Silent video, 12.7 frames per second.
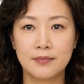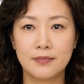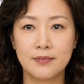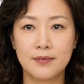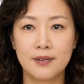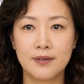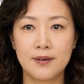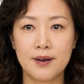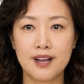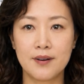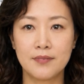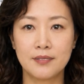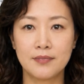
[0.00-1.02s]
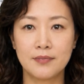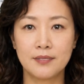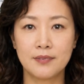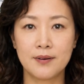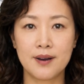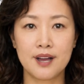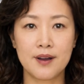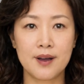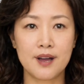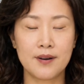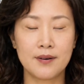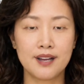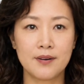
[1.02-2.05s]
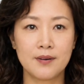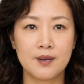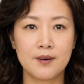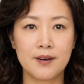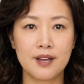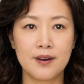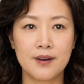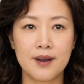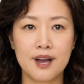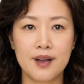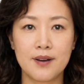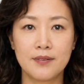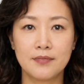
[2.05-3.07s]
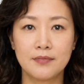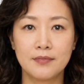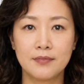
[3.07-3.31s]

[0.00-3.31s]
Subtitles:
Doctors never see it, and a calm case shows nothing at all.